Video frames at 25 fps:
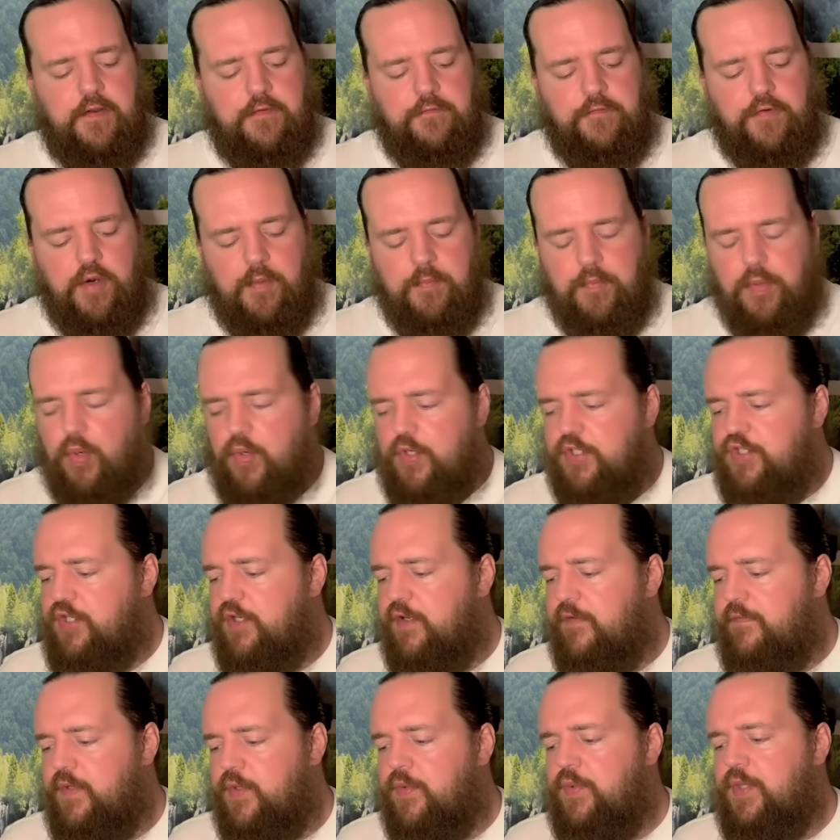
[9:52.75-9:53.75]
For a portion
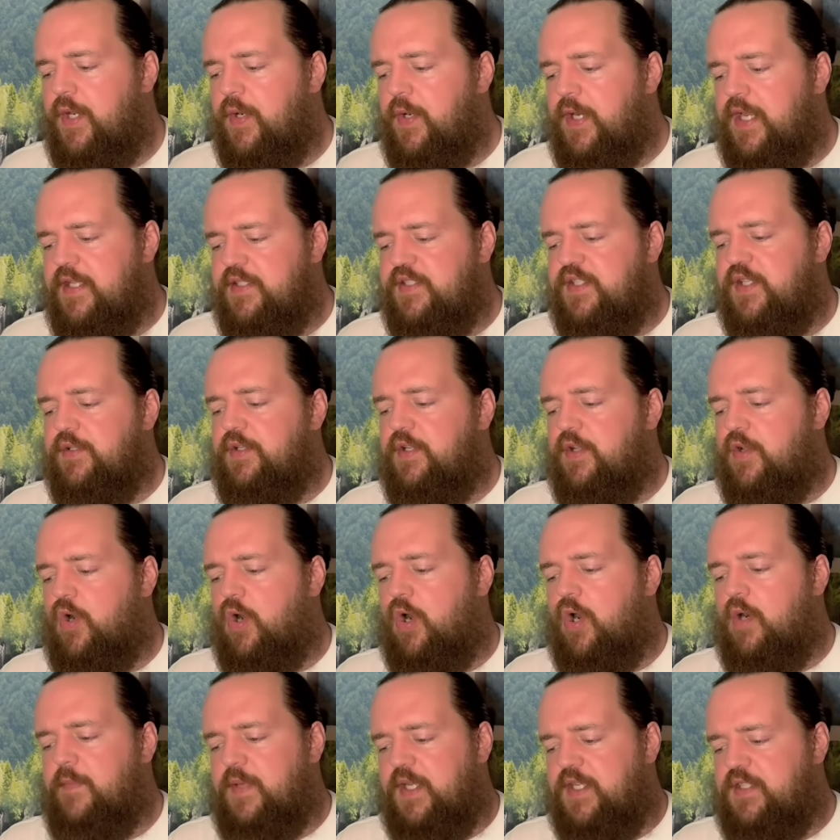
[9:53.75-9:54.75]
of you, there is a
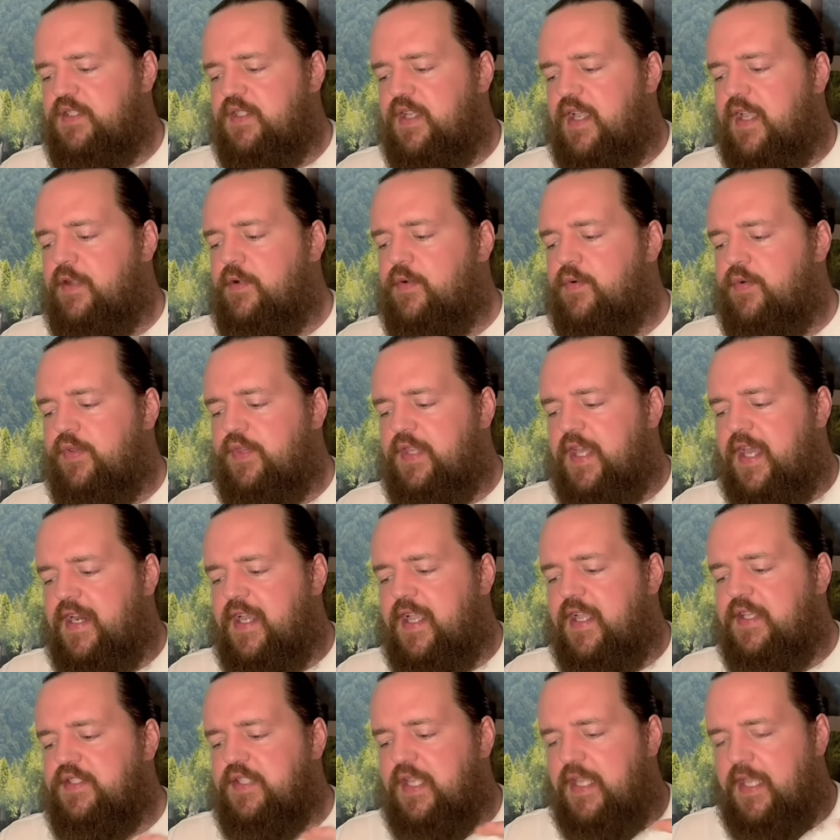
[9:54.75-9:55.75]
karmic cycle that
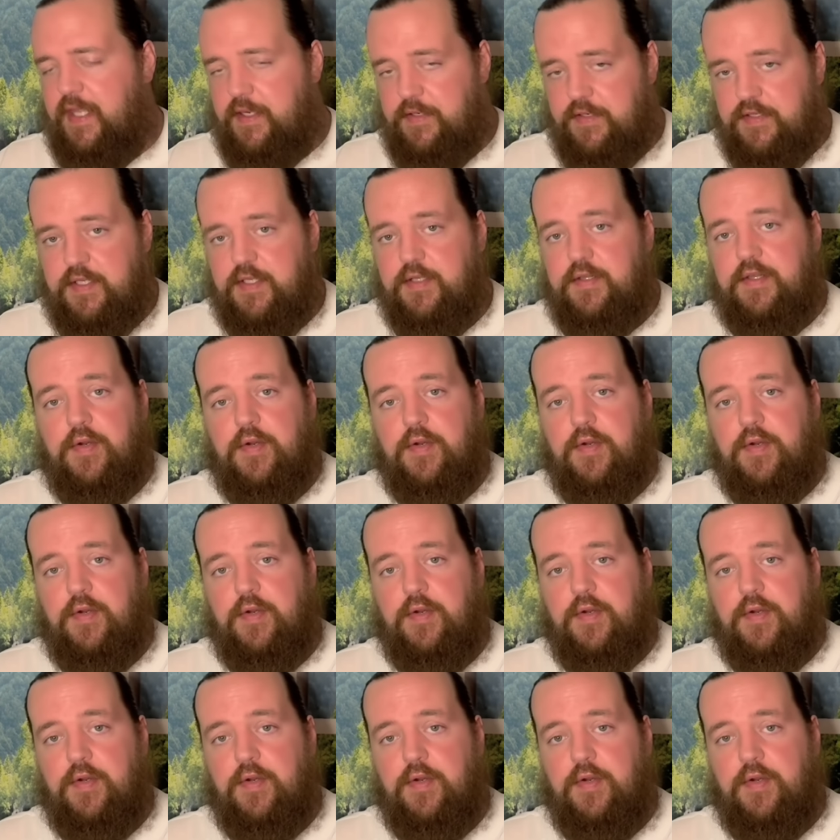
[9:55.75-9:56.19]
has ended.